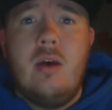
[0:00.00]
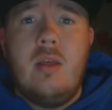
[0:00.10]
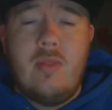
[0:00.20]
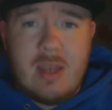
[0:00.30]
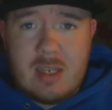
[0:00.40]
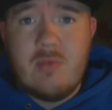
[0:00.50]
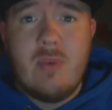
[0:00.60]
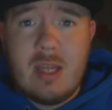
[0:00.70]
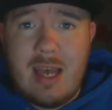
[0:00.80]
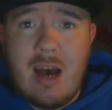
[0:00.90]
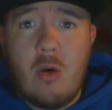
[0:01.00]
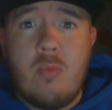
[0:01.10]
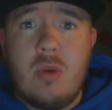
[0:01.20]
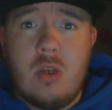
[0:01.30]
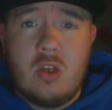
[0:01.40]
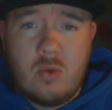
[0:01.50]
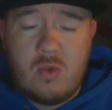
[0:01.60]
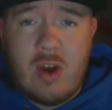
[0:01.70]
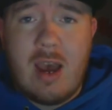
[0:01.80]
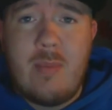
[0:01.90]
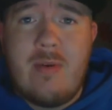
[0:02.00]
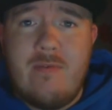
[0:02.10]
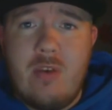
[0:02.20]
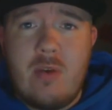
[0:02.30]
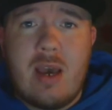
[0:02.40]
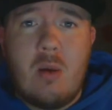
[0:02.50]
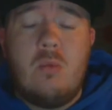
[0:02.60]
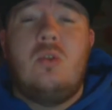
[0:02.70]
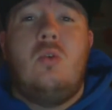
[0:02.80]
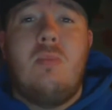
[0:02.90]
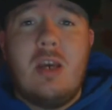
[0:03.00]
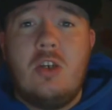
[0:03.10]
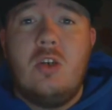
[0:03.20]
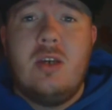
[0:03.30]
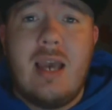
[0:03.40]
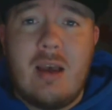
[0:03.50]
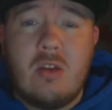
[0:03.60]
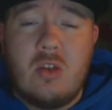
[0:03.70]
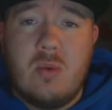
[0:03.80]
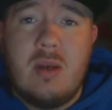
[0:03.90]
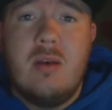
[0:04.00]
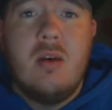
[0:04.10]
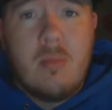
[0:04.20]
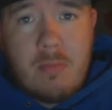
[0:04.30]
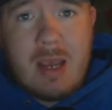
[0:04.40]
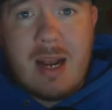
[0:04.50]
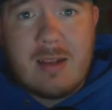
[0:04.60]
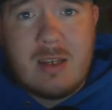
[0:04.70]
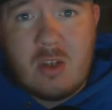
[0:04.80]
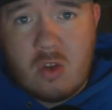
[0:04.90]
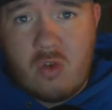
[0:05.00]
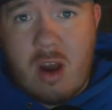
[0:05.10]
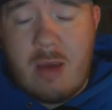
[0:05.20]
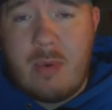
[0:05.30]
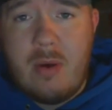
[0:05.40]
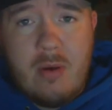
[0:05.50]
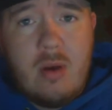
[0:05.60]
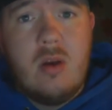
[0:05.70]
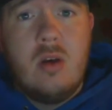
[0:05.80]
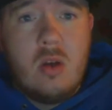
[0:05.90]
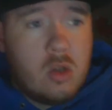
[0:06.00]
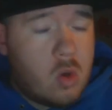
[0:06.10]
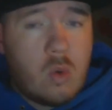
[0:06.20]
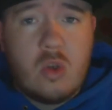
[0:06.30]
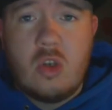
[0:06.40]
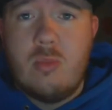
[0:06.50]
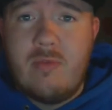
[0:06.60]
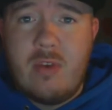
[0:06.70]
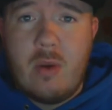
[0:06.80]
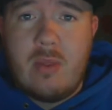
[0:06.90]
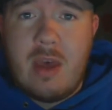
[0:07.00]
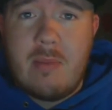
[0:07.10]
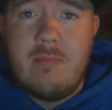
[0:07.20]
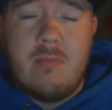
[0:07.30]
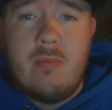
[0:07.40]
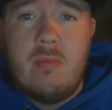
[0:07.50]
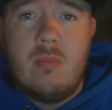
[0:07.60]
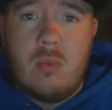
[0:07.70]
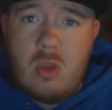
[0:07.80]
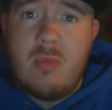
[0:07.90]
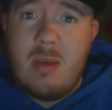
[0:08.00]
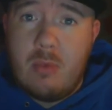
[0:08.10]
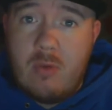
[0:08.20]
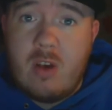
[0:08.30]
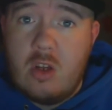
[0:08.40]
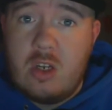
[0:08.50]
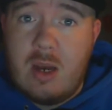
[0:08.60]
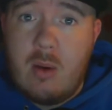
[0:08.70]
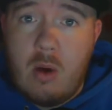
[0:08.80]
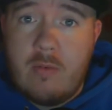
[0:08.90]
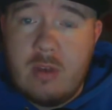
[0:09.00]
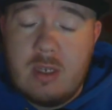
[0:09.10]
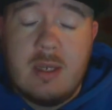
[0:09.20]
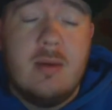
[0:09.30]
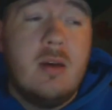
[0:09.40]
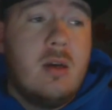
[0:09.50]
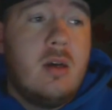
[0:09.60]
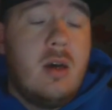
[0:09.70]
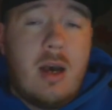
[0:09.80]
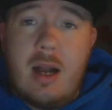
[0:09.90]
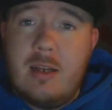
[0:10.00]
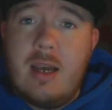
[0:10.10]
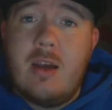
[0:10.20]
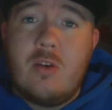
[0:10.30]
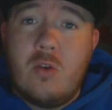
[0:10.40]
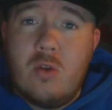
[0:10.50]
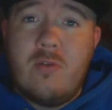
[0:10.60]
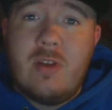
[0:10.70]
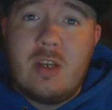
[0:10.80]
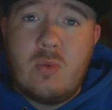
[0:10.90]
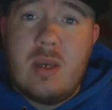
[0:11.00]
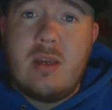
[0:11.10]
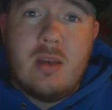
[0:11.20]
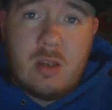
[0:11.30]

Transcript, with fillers: This can really help your subscriber and view counts, so make sure you get onto it. Be an active subscriber, go and sub and view on them, the people who got the shout out obviously. And yeah, good luck for next week.